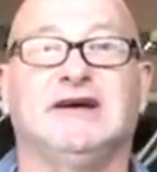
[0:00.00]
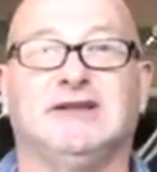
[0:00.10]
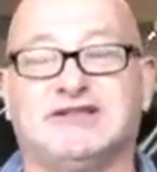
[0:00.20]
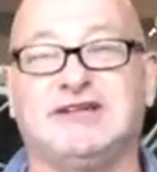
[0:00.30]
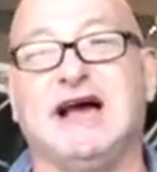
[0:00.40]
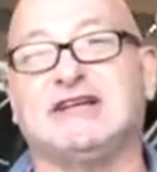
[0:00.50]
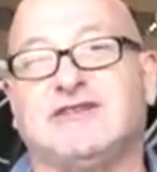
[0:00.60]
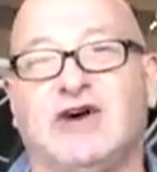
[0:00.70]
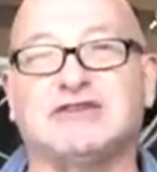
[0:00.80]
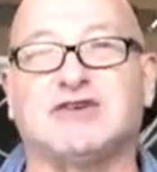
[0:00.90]
The Seahawks
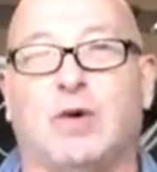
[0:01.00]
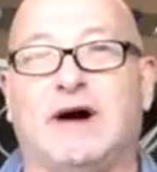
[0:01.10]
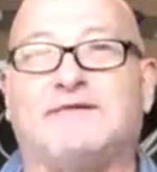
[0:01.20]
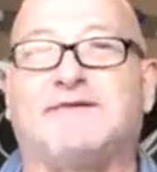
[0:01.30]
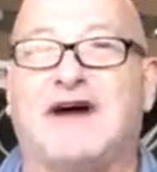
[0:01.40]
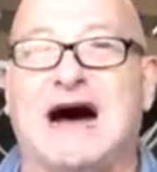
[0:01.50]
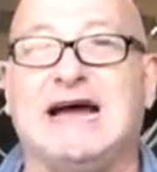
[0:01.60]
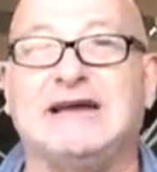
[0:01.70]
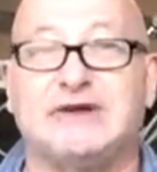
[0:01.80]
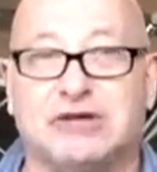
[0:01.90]
have also won
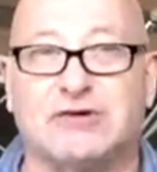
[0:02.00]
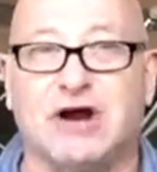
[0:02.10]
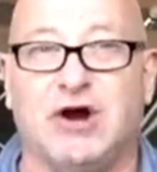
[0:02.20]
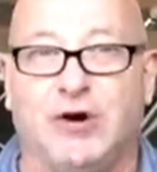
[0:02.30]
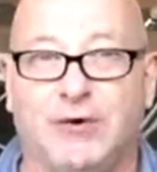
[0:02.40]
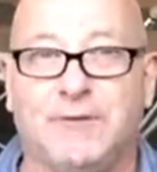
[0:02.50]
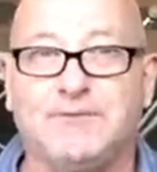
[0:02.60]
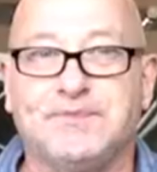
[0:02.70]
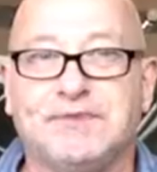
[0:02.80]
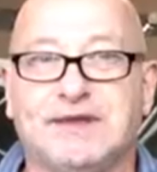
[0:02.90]
5 in a row
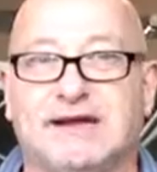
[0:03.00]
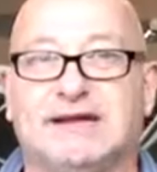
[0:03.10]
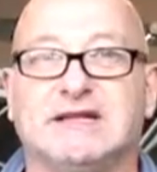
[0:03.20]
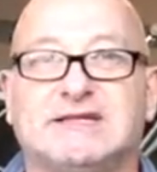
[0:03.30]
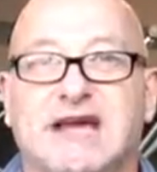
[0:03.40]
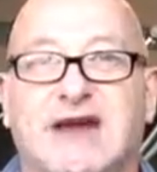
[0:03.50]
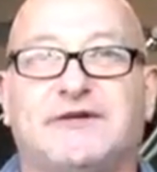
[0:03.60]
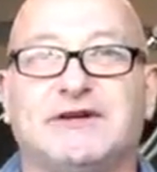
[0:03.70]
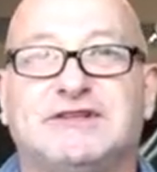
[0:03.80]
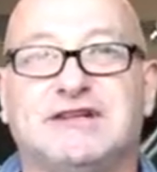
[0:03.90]
against San
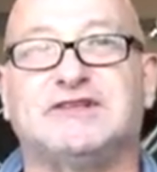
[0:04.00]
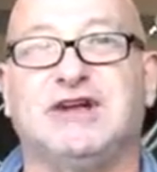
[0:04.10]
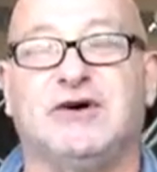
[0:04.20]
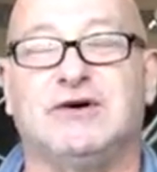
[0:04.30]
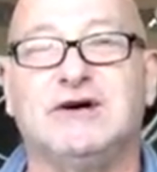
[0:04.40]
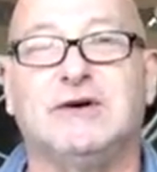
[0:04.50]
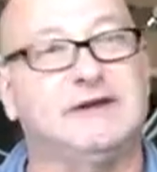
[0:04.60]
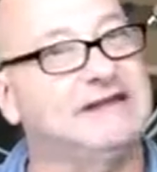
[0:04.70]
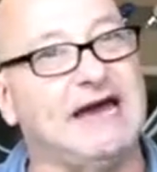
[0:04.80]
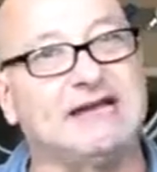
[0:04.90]
Francisco,
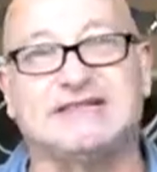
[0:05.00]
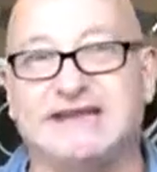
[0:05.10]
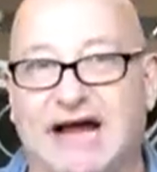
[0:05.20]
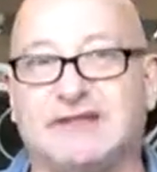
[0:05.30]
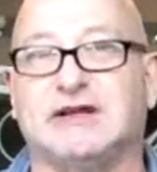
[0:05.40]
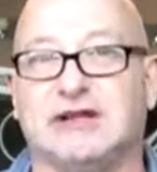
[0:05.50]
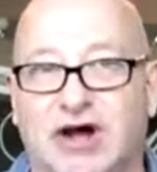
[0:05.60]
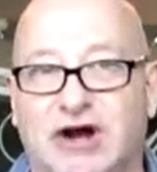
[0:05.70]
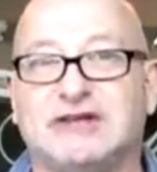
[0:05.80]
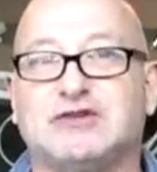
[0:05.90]
but that is not the
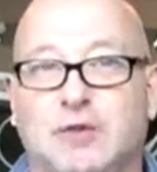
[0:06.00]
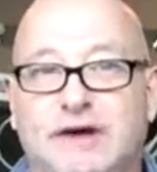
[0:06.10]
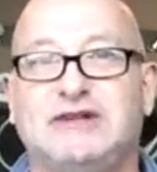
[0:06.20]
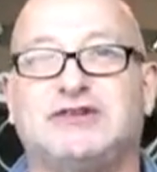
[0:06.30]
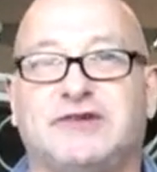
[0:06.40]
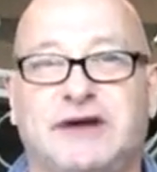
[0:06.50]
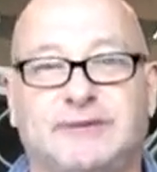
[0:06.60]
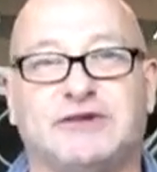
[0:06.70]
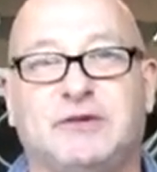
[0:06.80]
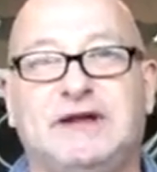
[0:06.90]
longest winning streak
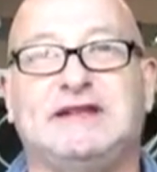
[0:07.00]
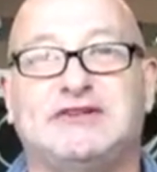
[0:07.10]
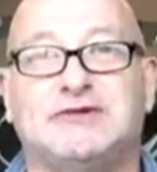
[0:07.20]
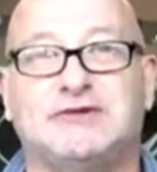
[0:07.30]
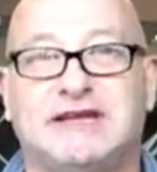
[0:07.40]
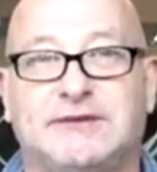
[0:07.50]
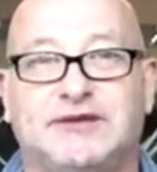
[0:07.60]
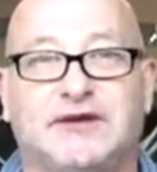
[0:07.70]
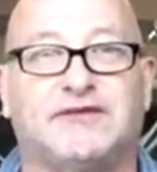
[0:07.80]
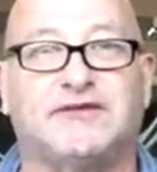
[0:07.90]
between these 2 teams
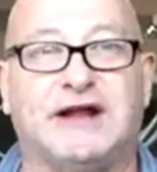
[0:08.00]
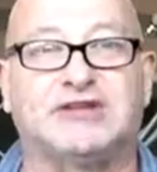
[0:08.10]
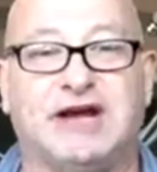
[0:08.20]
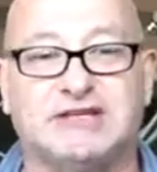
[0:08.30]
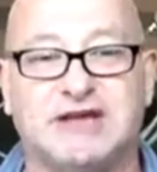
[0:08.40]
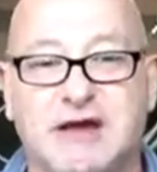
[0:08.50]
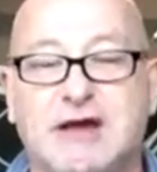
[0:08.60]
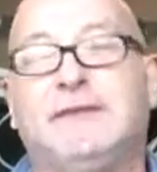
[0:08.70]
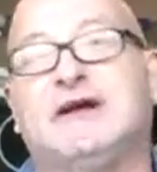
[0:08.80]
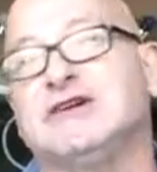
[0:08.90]
in this franchise,
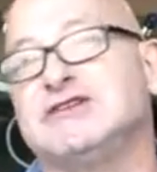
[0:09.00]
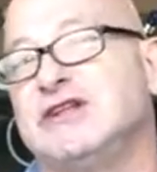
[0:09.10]
because in the